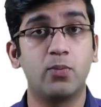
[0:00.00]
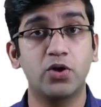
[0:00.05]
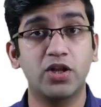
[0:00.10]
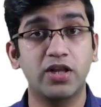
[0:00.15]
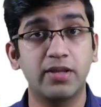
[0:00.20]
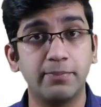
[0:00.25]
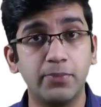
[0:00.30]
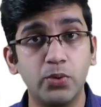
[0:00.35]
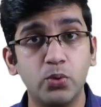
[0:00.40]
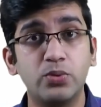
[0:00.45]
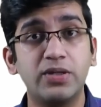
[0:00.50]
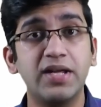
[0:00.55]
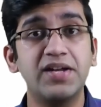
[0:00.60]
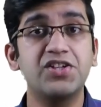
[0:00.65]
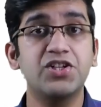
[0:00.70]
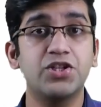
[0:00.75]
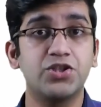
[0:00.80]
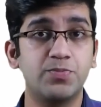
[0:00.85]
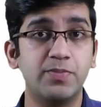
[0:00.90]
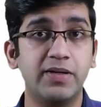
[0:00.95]
what are the
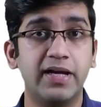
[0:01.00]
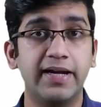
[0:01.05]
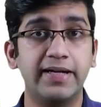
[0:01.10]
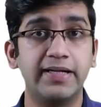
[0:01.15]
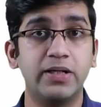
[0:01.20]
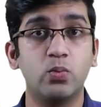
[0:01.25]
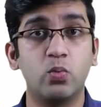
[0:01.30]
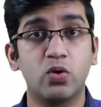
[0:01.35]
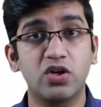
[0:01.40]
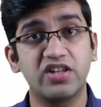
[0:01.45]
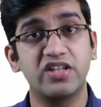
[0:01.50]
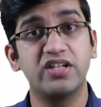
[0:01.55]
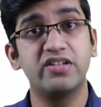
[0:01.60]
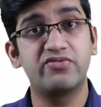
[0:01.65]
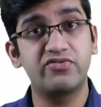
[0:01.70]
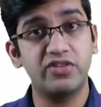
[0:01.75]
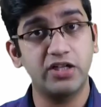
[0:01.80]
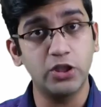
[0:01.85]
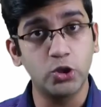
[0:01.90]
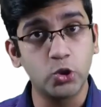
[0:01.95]
mutations behind it, what are the
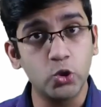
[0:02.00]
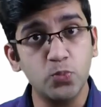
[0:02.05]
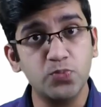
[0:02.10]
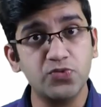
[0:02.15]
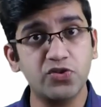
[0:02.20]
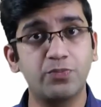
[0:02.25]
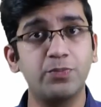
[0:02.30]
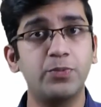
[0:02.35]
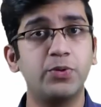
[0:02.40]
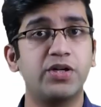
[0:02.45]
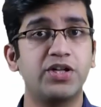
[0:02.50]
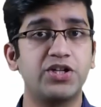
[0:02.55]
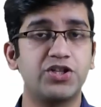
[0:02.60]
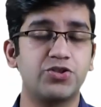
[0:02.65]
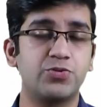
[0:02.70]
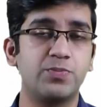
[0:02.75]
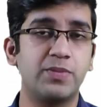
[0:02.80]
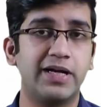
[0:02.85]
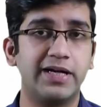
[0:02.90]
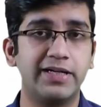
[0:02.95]
different groups of
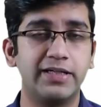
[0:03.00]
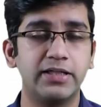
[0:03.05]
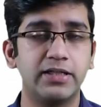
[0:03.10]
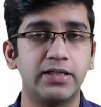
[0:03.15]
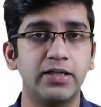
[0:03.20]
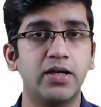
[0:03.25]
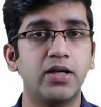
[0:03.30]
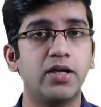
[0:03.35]
mutations behind it.